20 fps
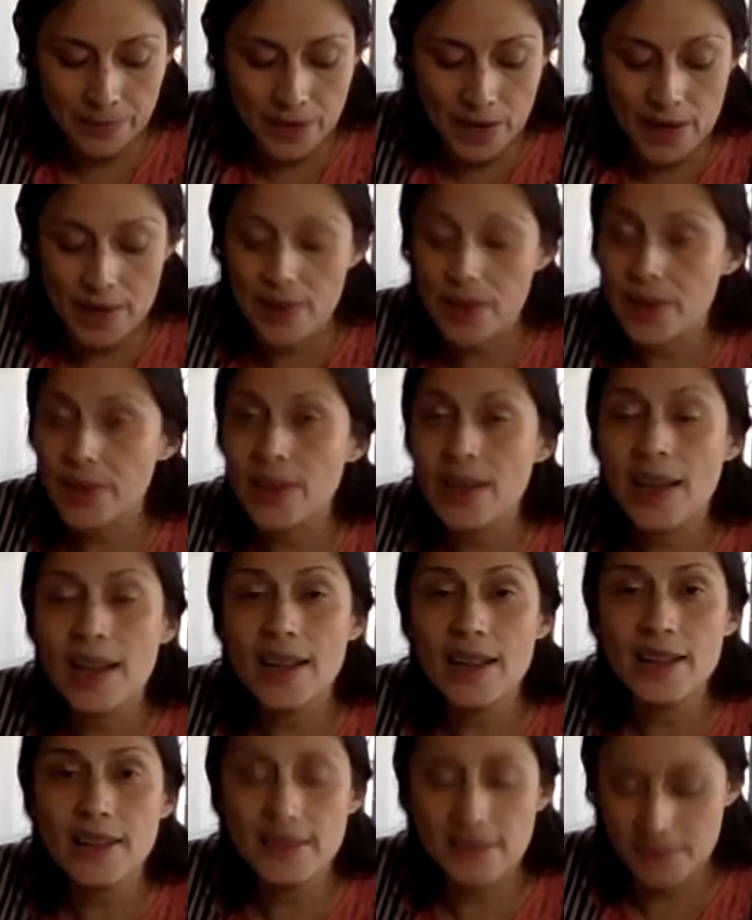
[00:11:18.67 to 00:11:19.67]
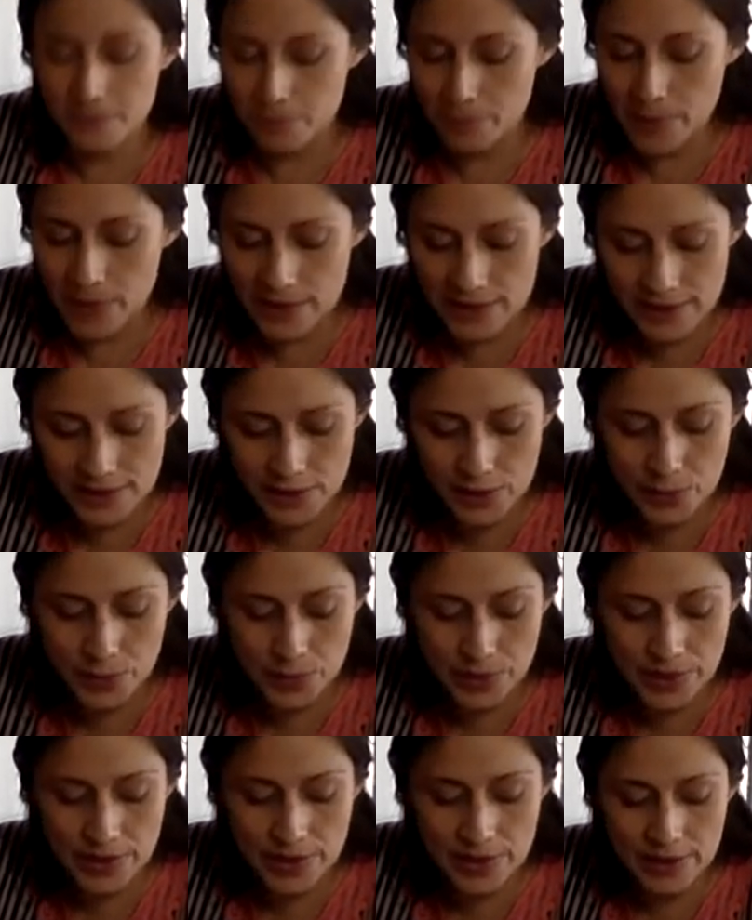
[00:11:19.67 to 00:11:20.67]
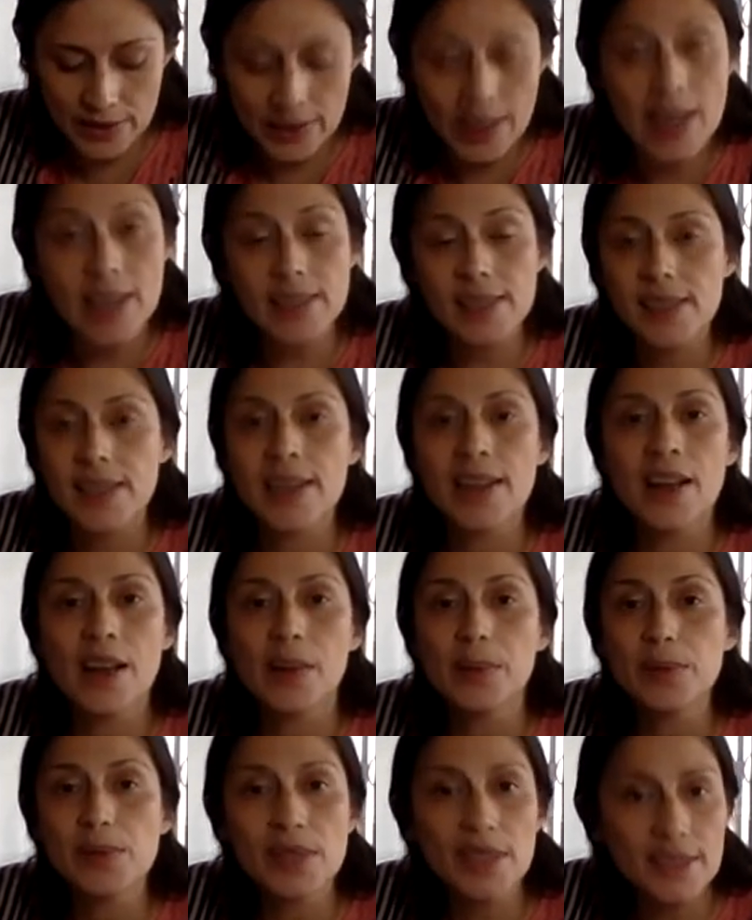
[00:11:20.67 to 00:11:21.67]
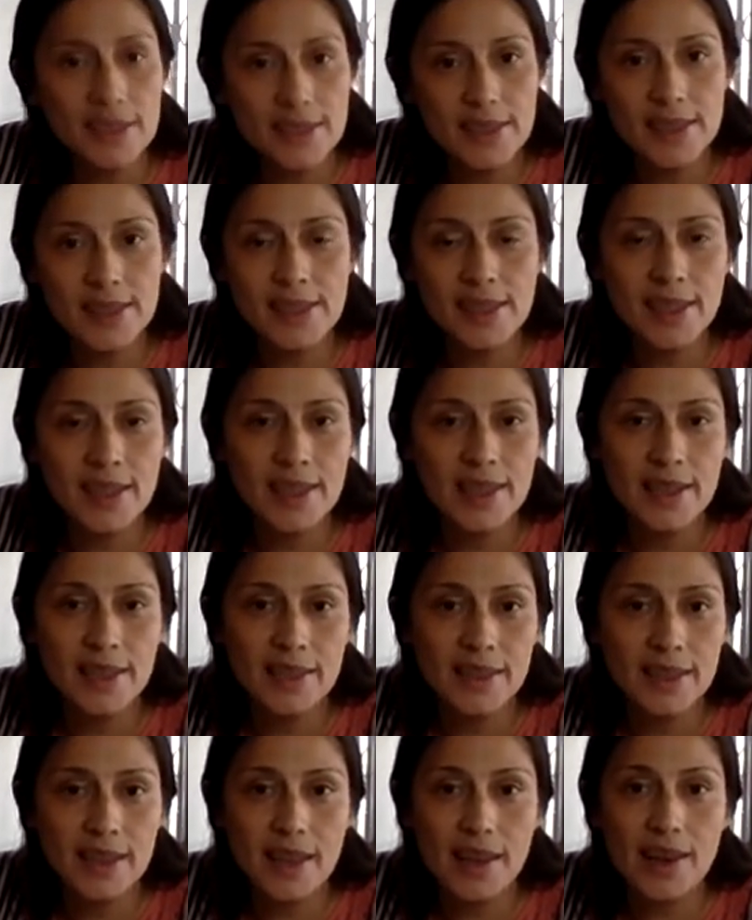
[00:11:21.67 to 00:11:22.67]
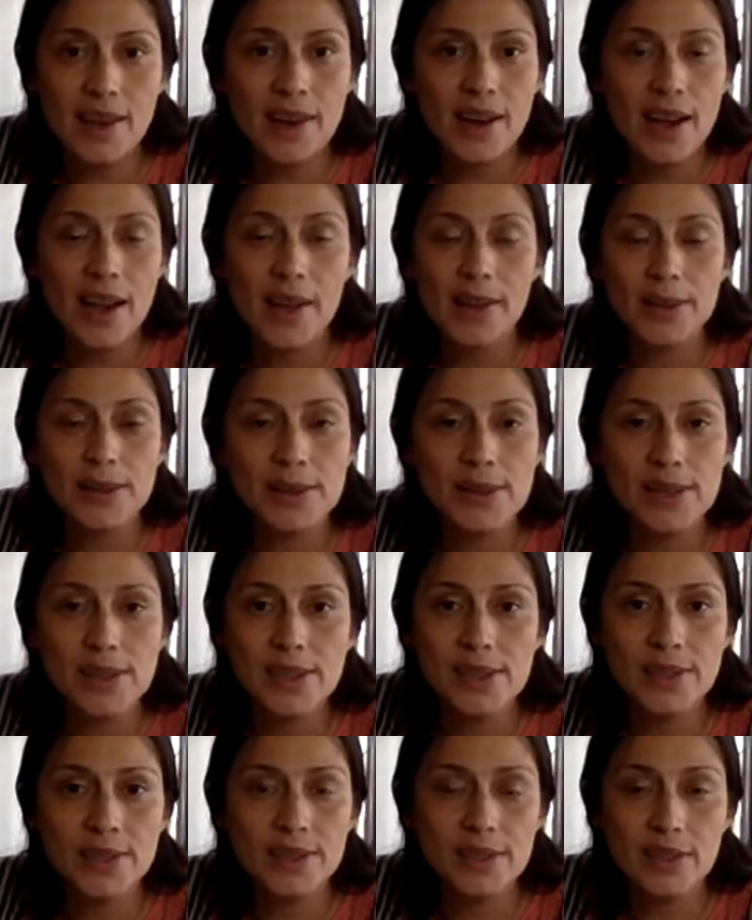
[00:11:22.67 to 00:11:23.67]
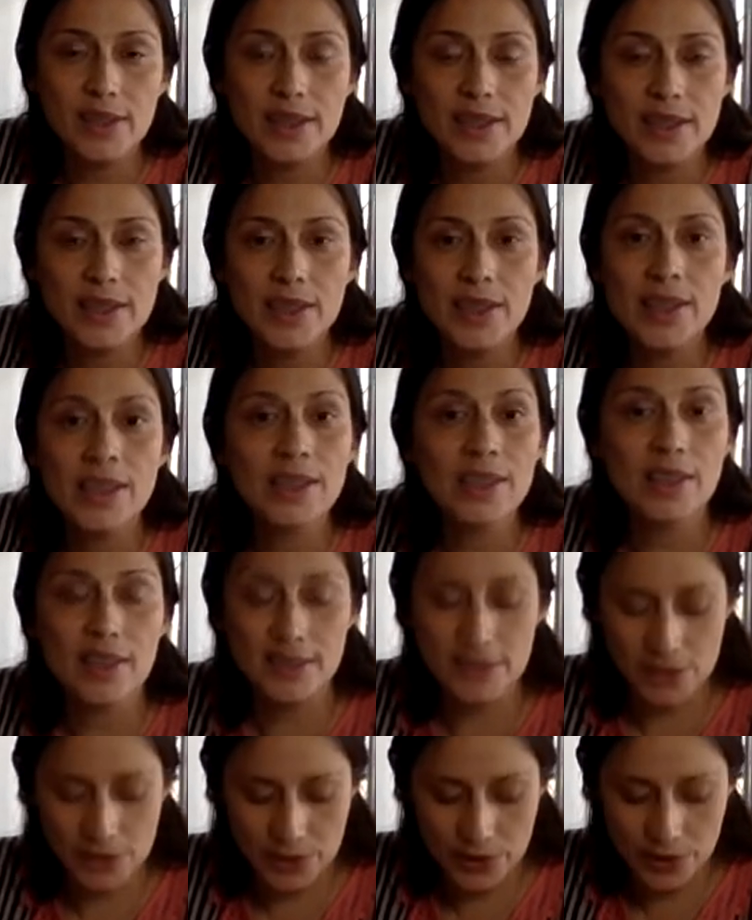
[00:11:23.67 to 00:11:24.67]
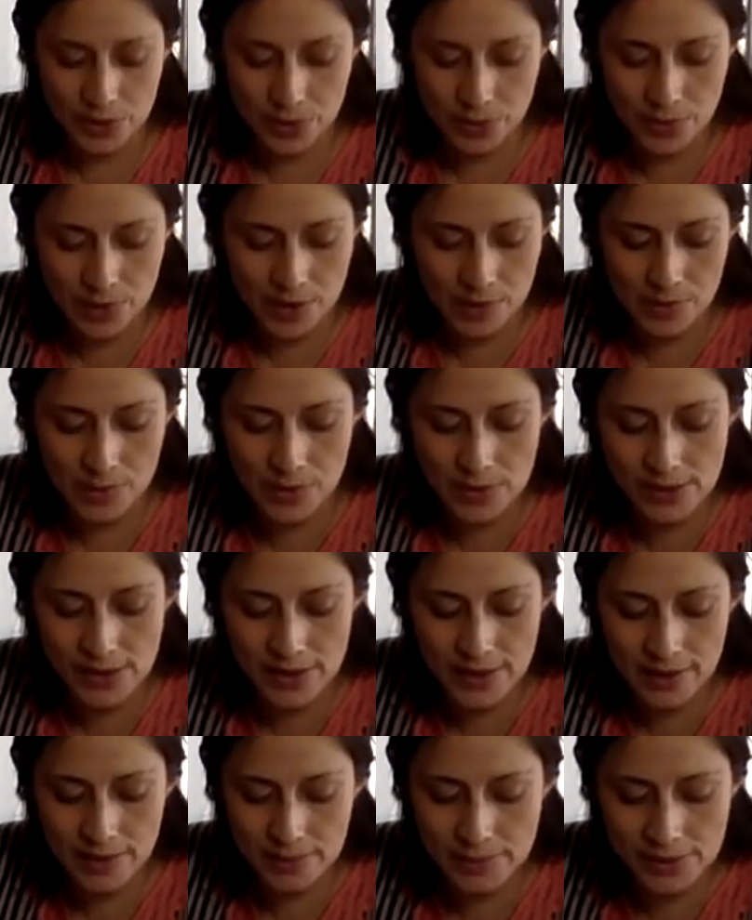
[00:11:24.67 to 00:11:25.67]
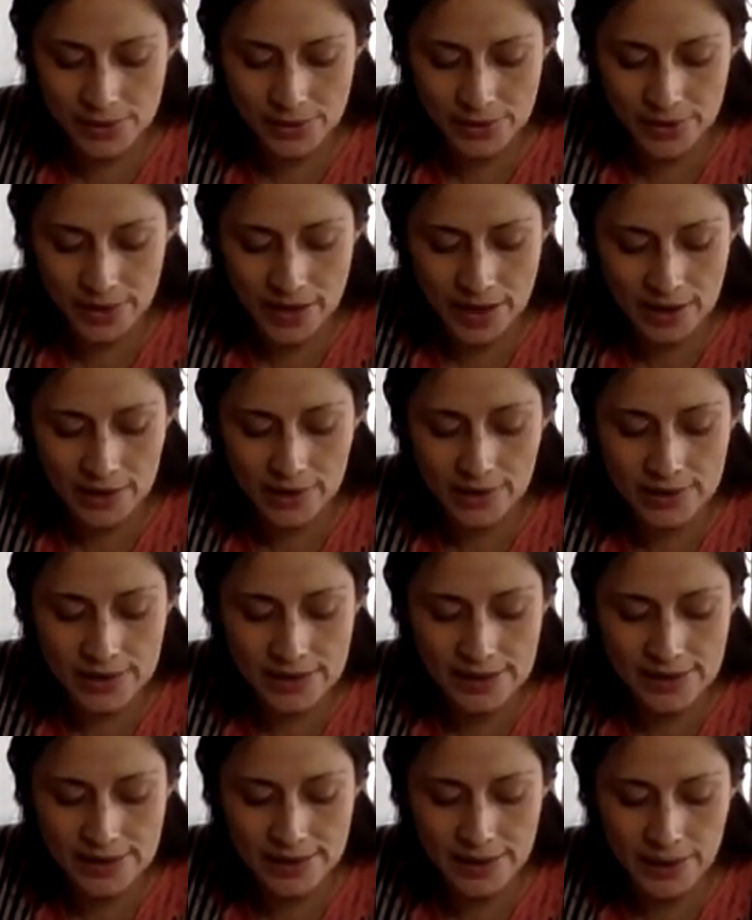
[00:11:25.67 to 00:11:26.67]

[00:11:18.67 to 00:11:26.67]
And they're not meant to be lasting objects that are housed in the long term in museums or galleries.